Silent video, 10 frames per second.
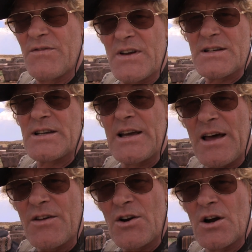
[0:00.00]
fit
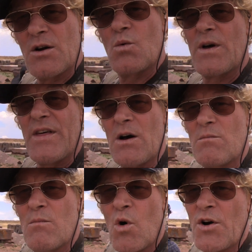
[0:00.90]
together without
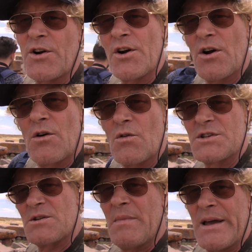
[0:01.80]
mortar or
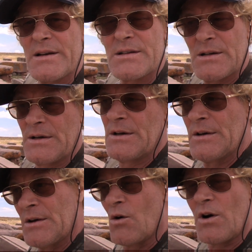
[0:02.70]
cement
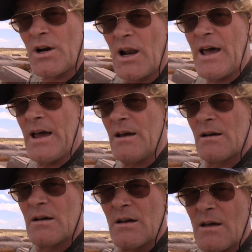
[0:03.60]
or clay.
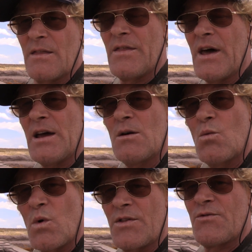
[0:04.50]
They
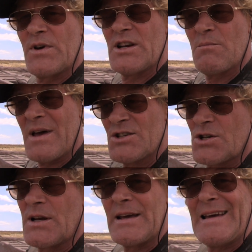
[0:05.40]
were
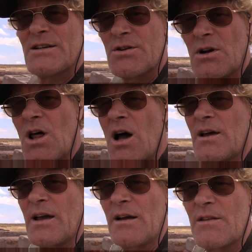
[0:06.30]
three-dimensionally
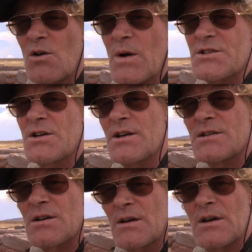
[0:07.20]
interlocking, and the question
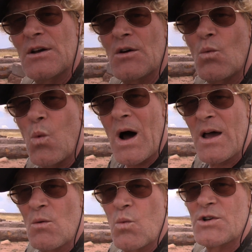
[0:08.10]
is,
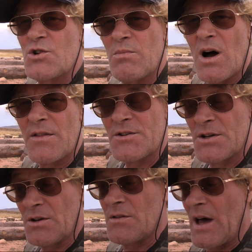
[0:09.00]
why would you bother
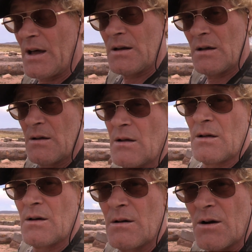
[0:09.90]
to do that?
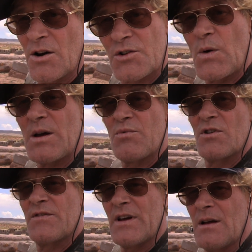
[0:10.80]
Earthquake
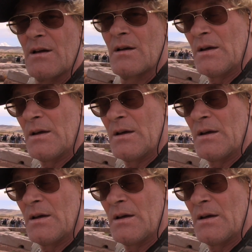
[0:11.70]
proofing?